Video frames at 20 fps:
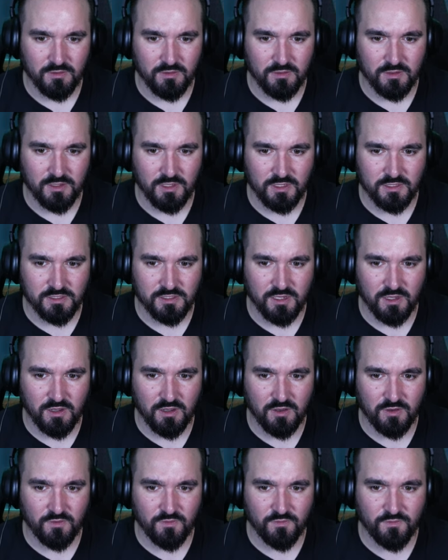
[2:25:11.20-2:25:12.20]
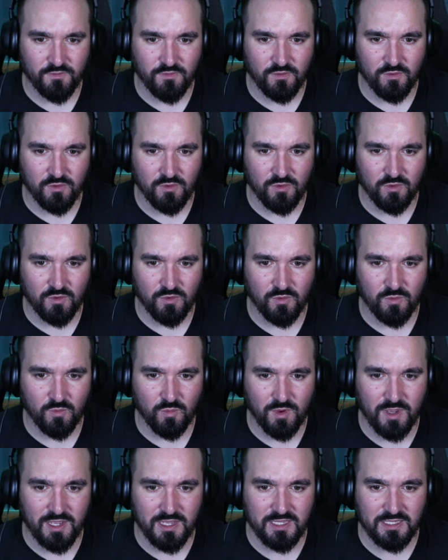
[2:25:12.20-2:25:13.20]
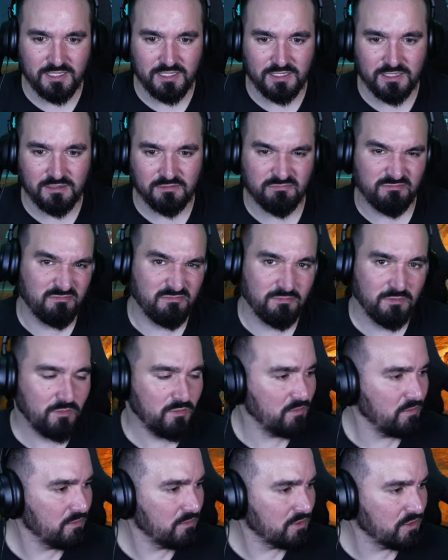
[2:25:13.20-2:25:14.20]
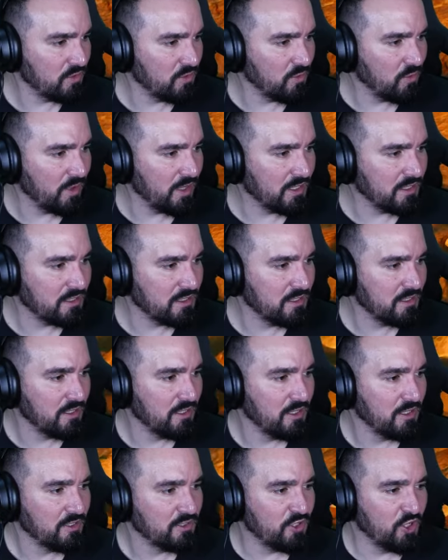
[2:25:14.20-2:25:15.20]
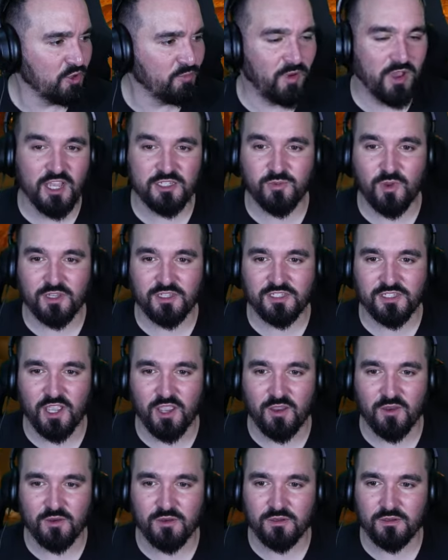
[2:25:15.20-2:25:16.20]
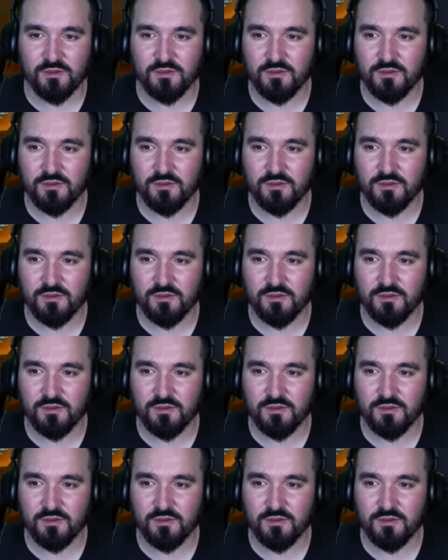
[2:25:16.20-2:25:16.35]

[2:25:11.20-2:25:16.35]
Let's go for weight. Two weight. Two birds, one stone.